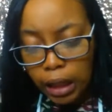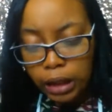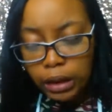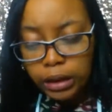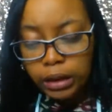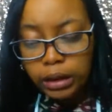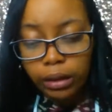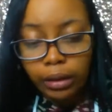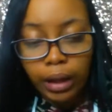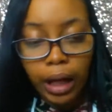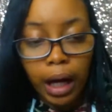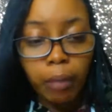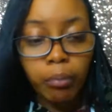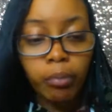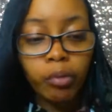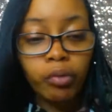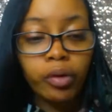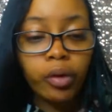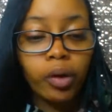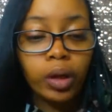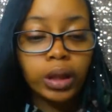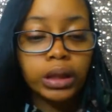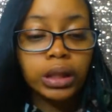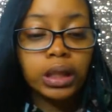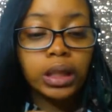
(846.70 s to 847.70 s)
So now
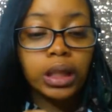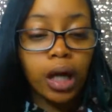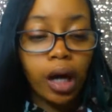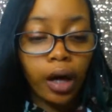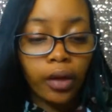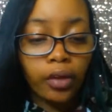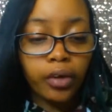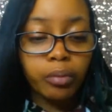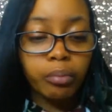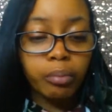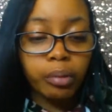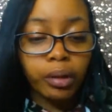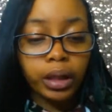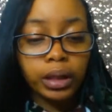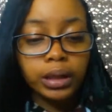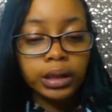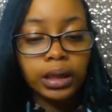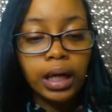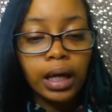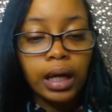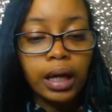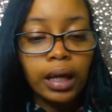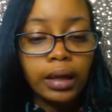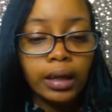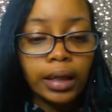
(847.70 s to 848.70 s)
moving on to the other books
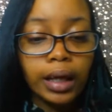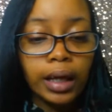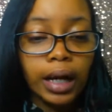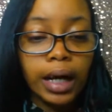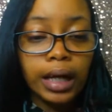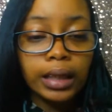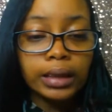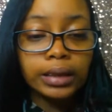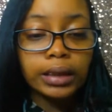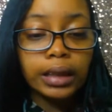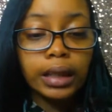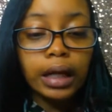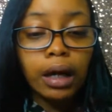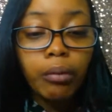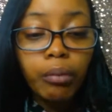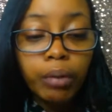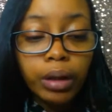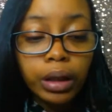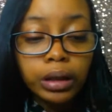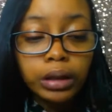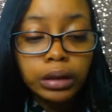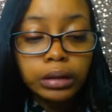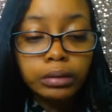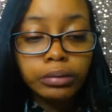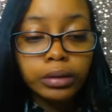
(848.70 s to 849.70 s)
that I said I
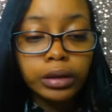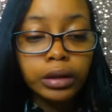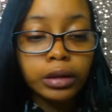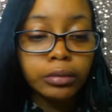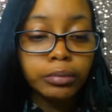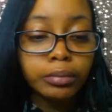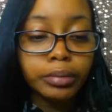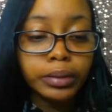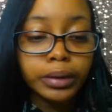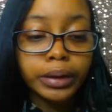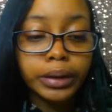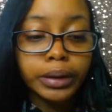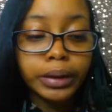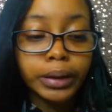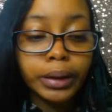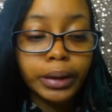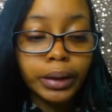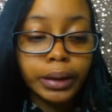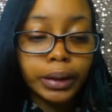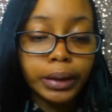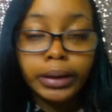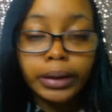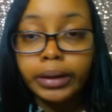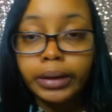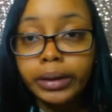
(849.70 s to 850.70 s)
wanted to read, but I
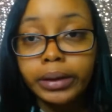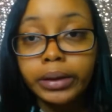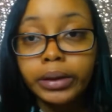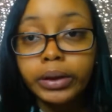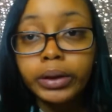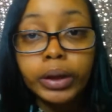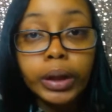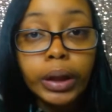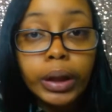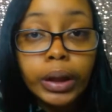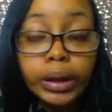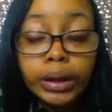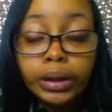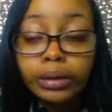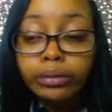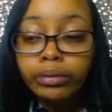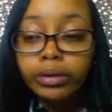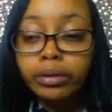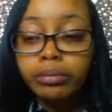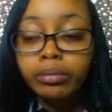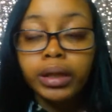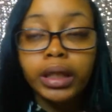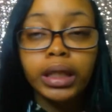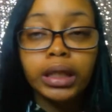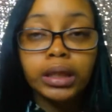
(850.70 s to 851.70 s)
didn't get a chance to
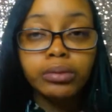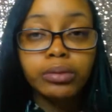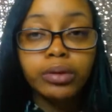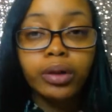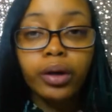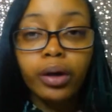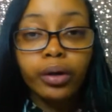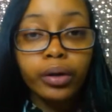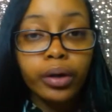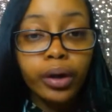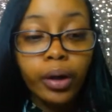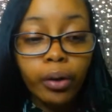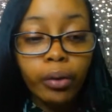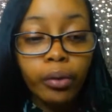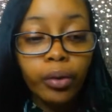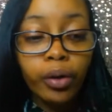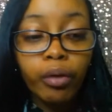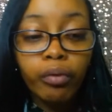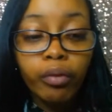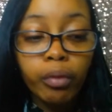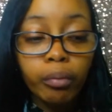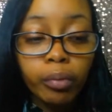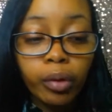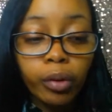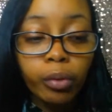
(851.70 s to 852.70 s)
read because we all know
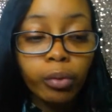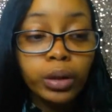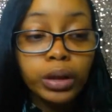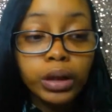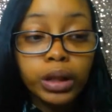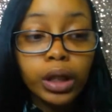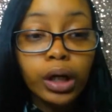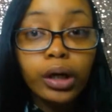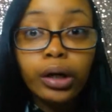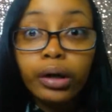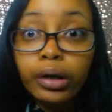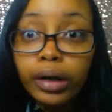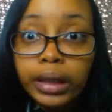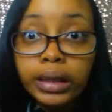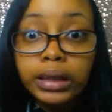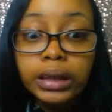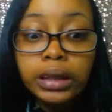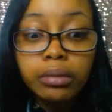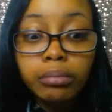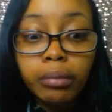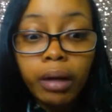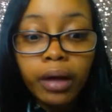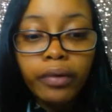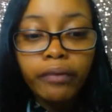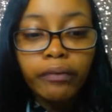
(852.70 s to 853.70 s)
November was a
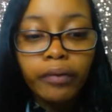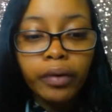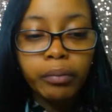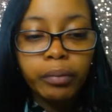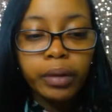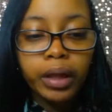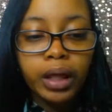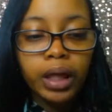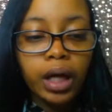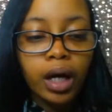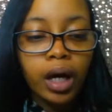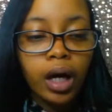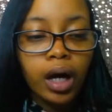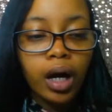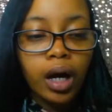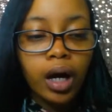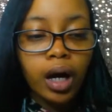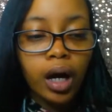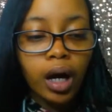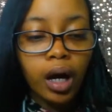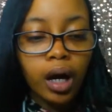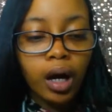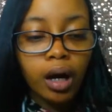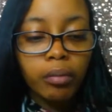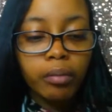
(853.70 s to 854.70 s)
crazy month for me.
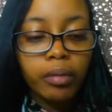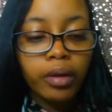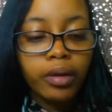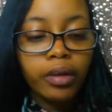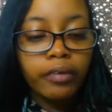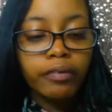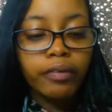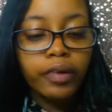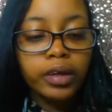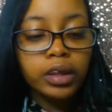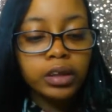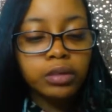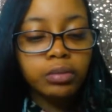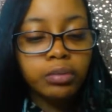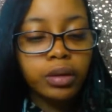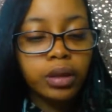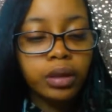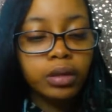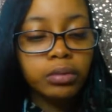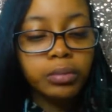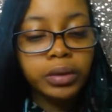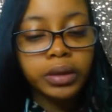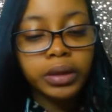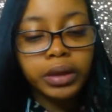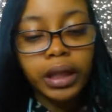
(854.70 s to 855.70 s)
Um, the first
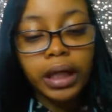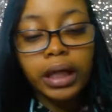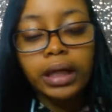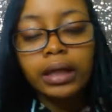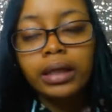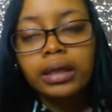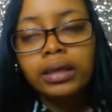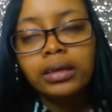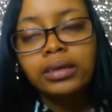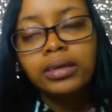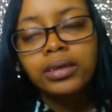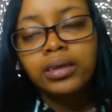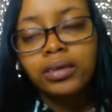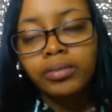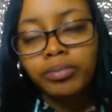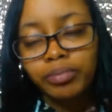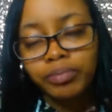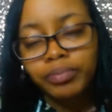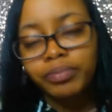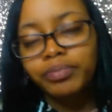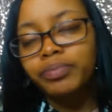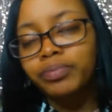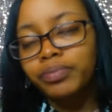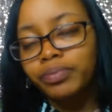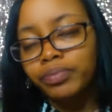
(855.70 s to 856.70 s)
one, which I need to,
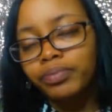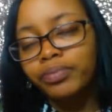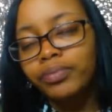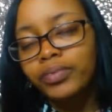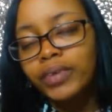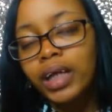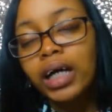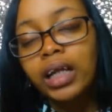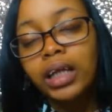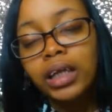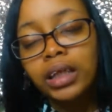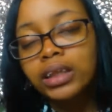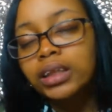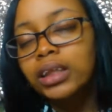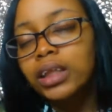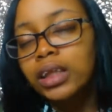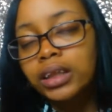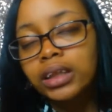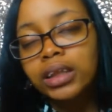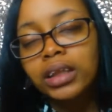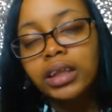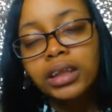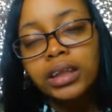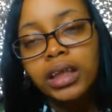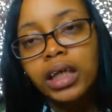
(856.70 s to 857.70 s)
I need to get
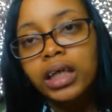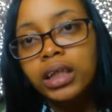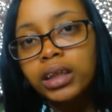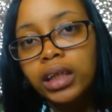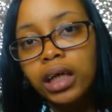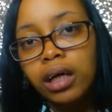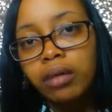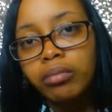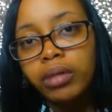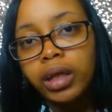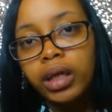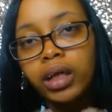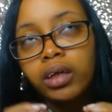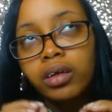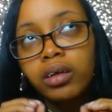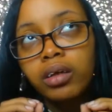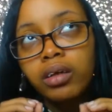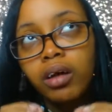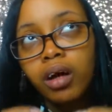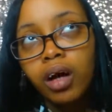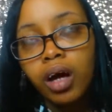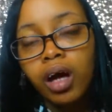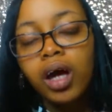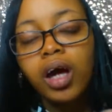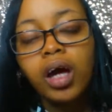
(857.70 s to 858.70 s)
to this ASAP, like
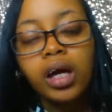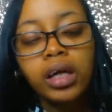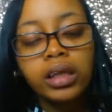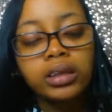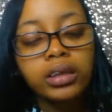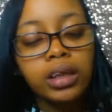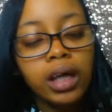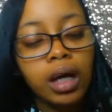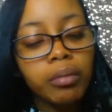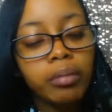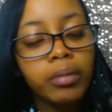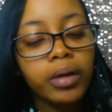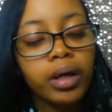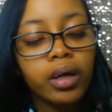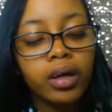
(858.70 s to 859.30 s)
ASAP.